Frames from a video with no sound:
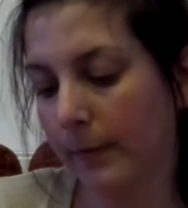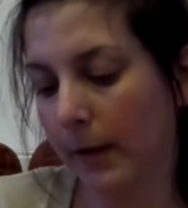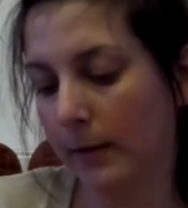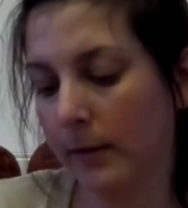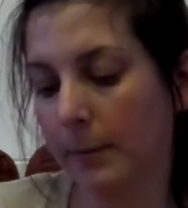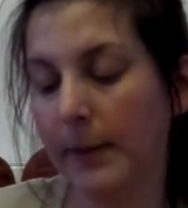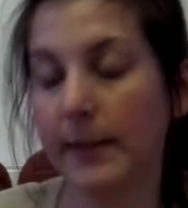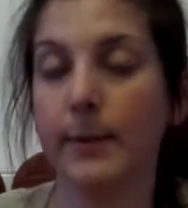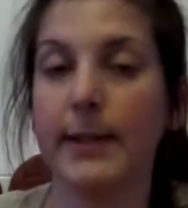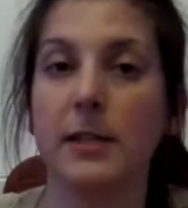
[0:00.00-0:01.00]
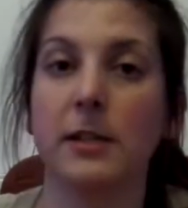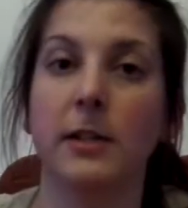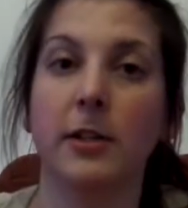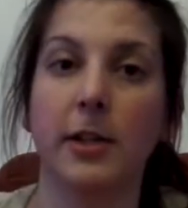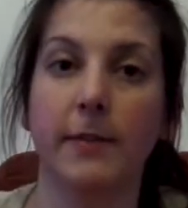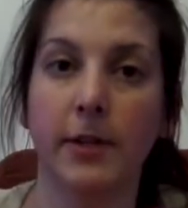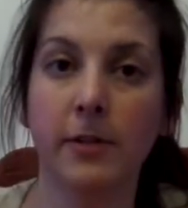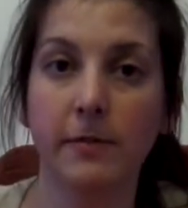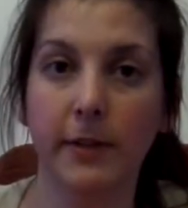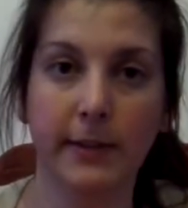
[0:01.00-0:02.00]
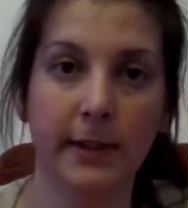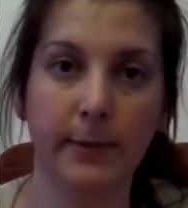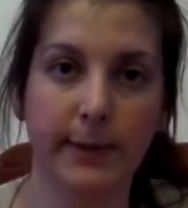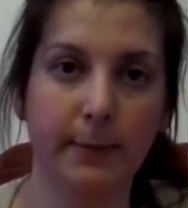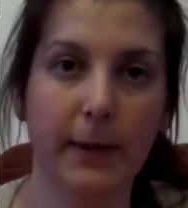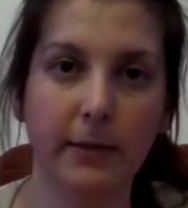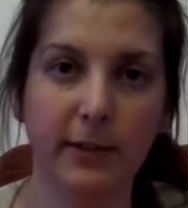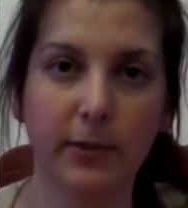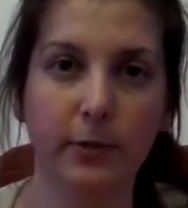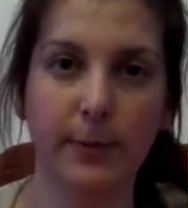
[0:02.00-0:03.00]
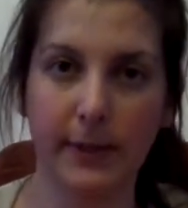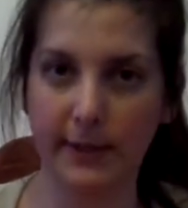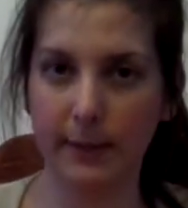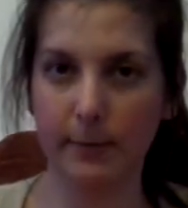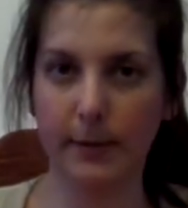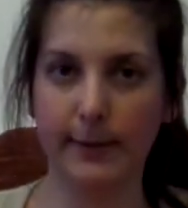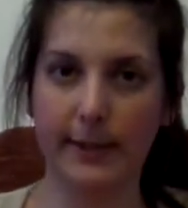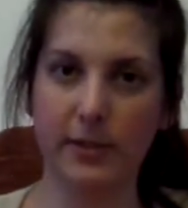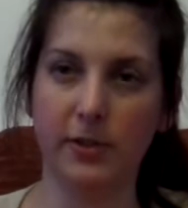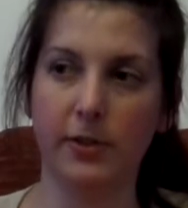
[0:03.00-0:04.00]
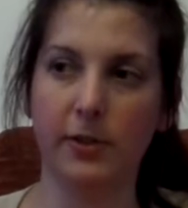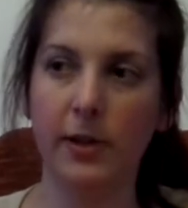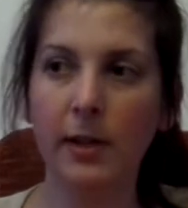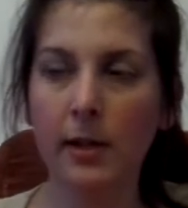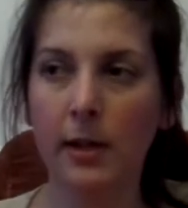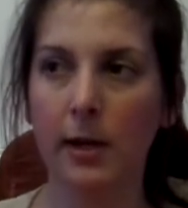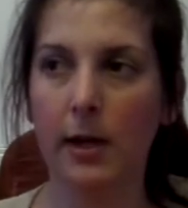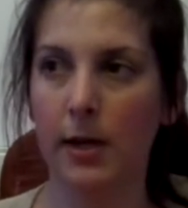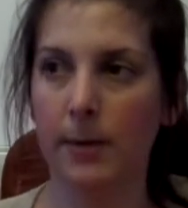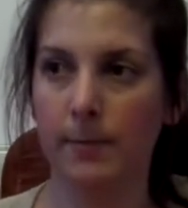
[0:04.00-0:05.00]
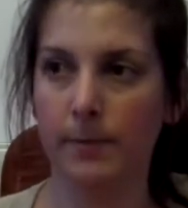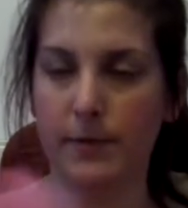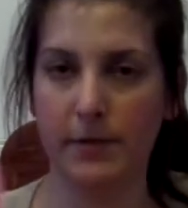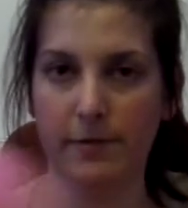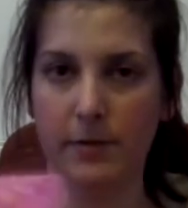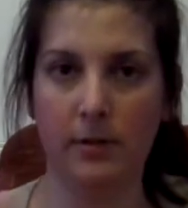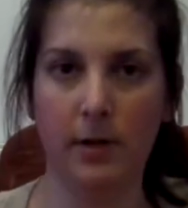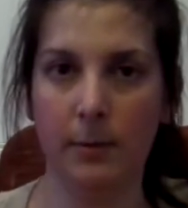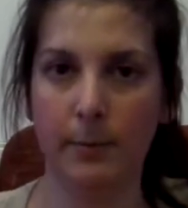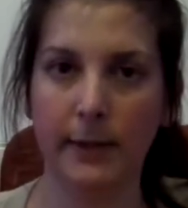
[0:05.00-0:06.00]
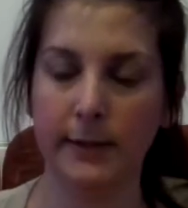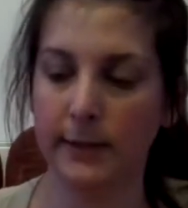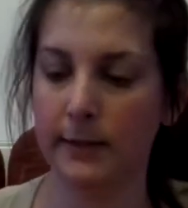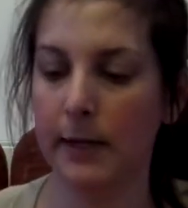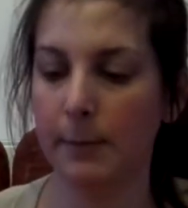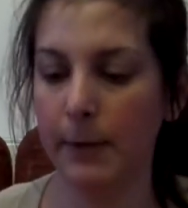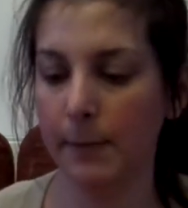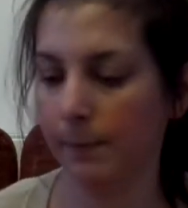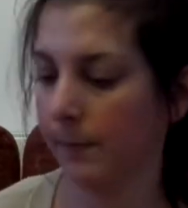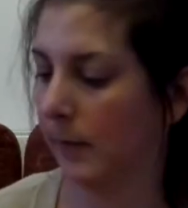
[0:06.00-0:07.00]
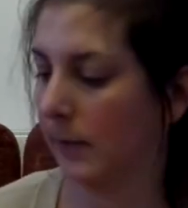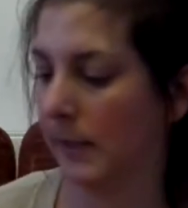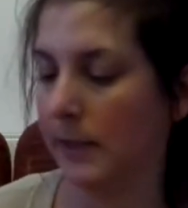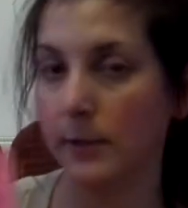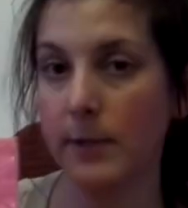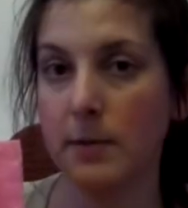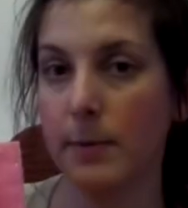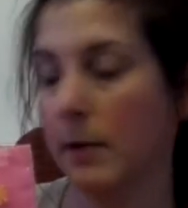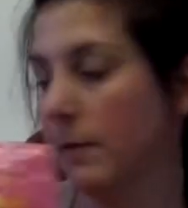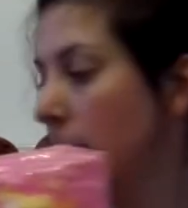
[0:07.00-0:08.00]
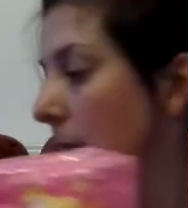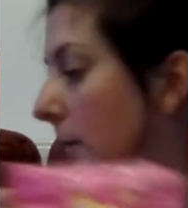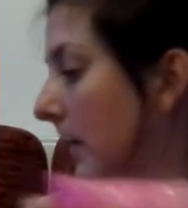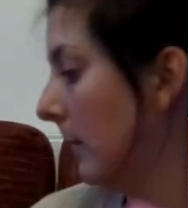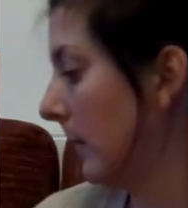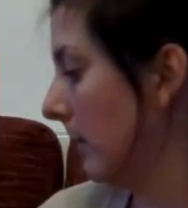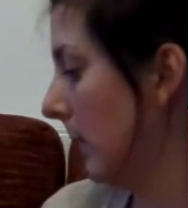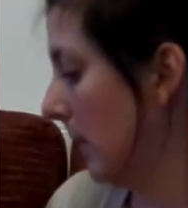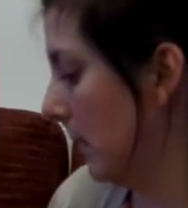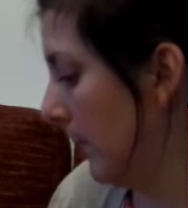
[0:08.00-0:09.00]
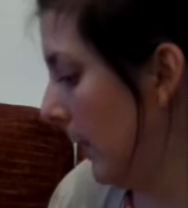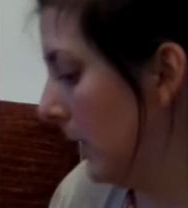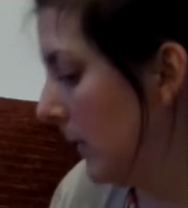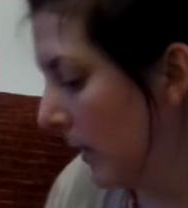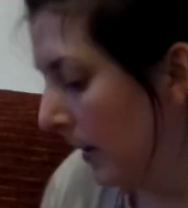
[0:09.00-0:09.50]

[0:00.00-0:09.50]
The other place I was actually going to look if I couldn't find any was the pound store, because sometimes they do different armbands in there, but yeah, 20p for those, so that was a really good buy.